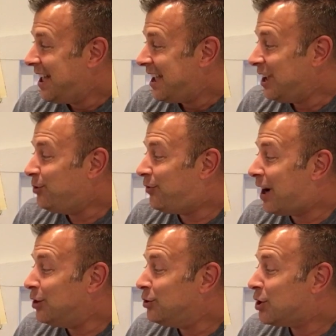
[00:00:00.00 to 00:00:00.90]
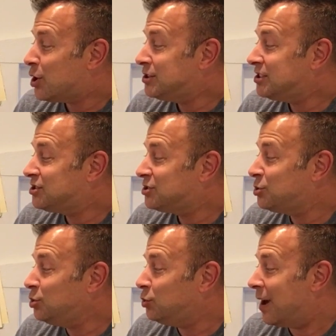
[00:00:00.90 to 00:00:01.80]
It followed her to
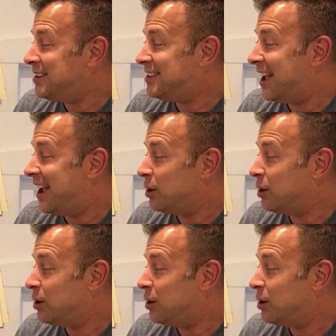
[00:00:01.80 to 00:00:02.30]
school one day,